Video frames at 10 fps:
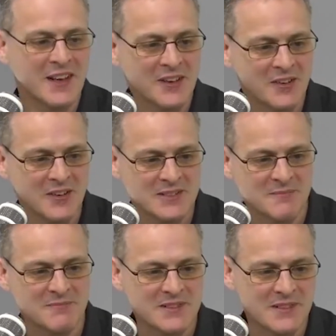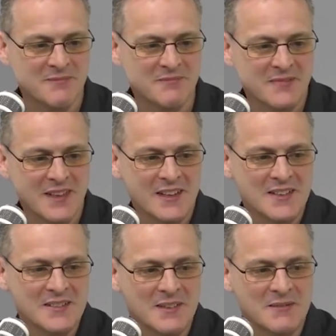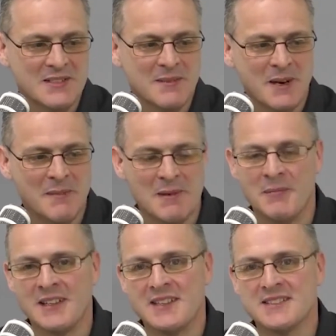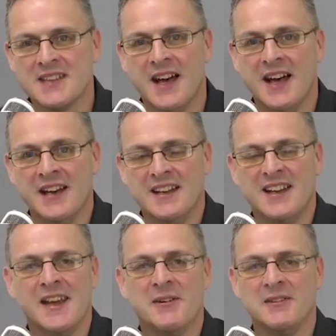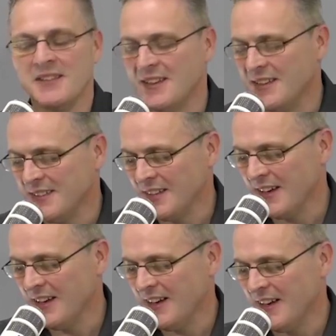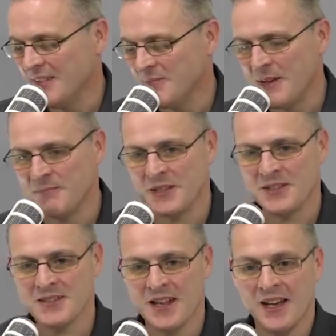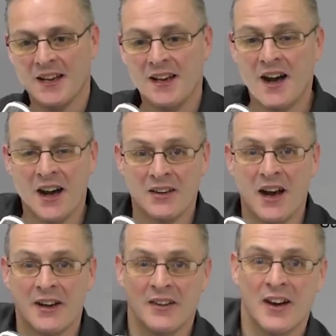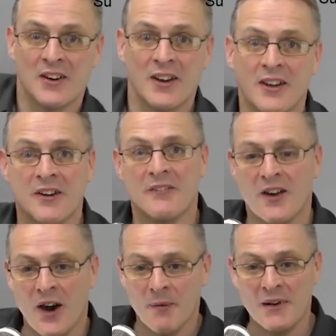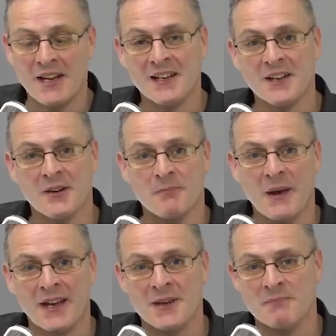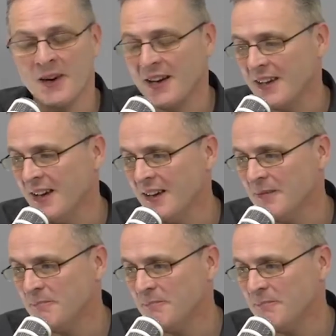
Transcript: I know I've got some army buddies in here, and because of that, I got a lot of army lingo back in my